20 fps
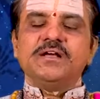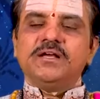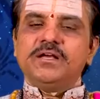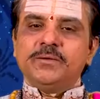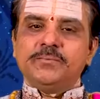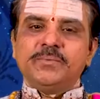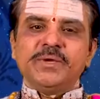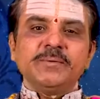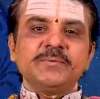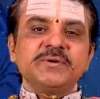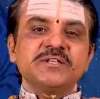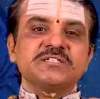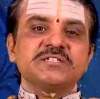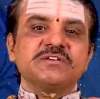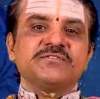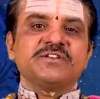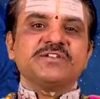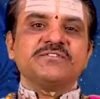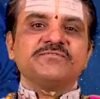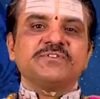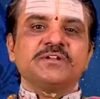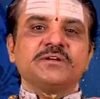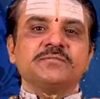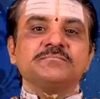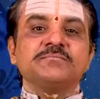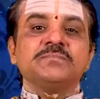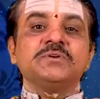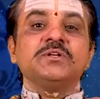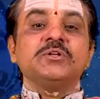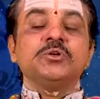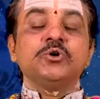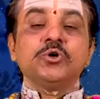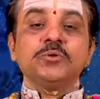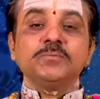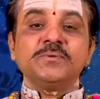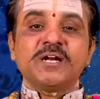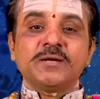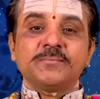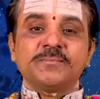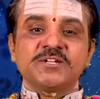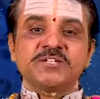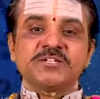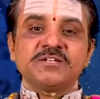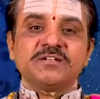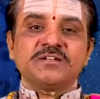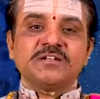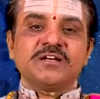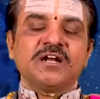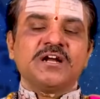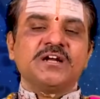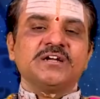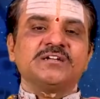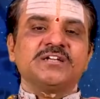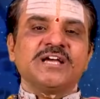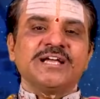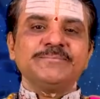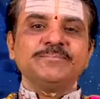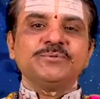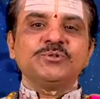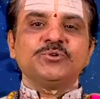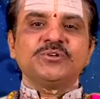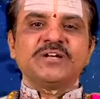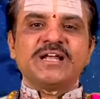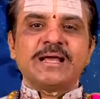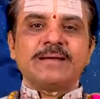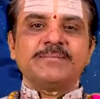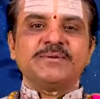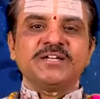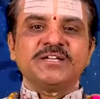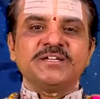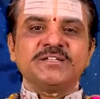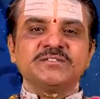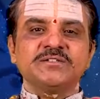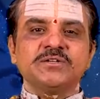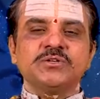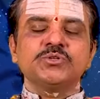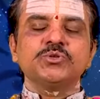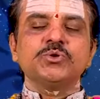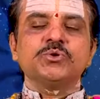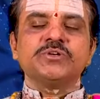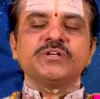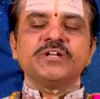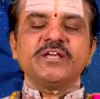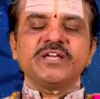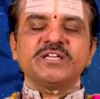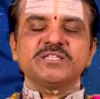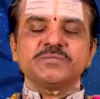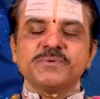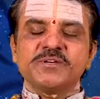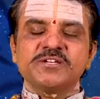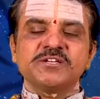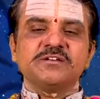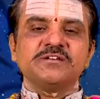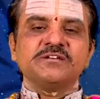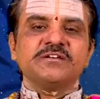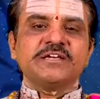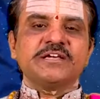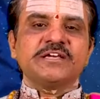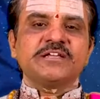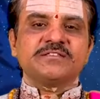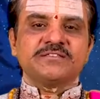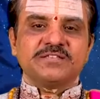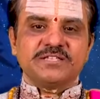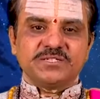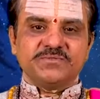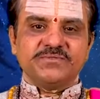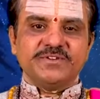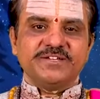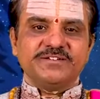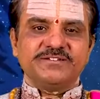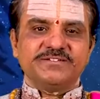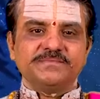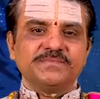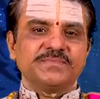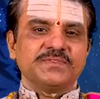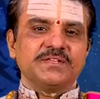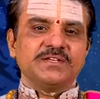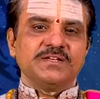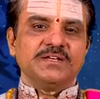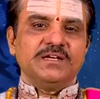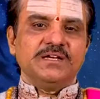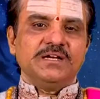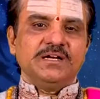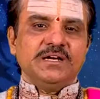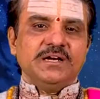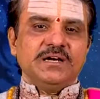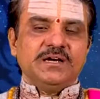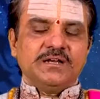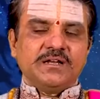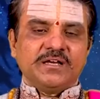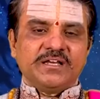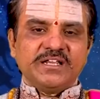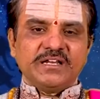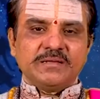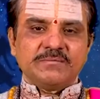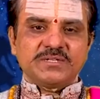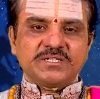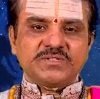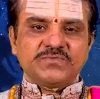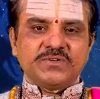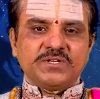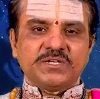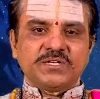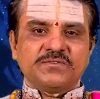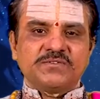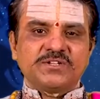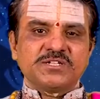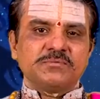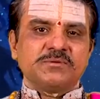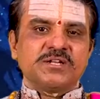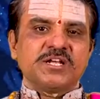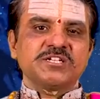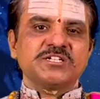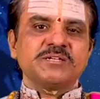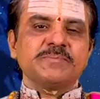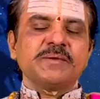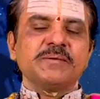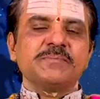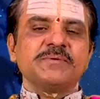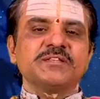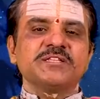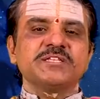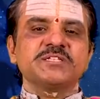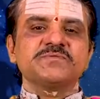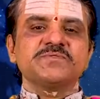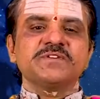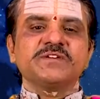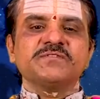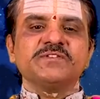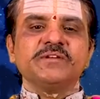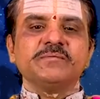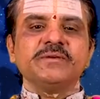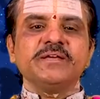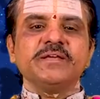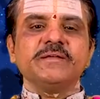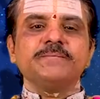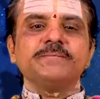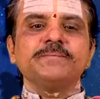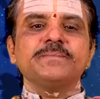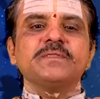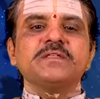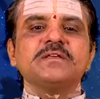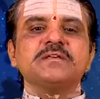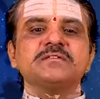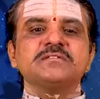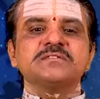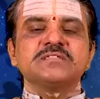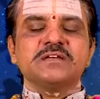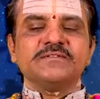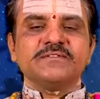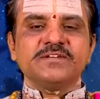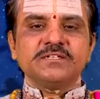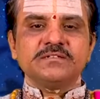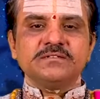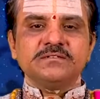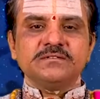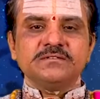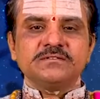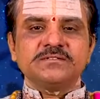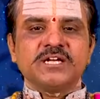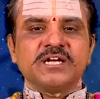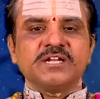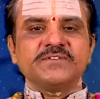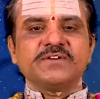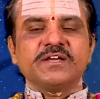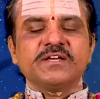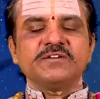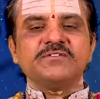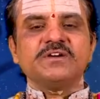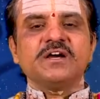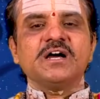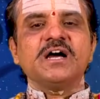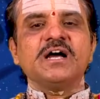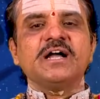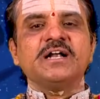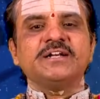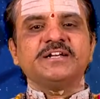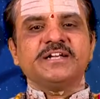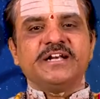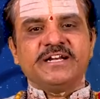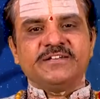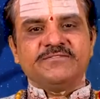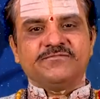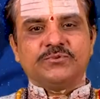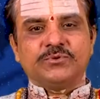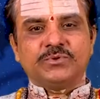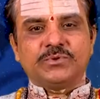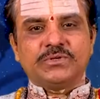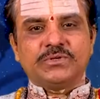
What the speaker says: People suffering from low blood pressure and type 2 diabetes should take special care this week. Lucky numbers for Vrishabha Rashi people this week will be 7, 35, and 84.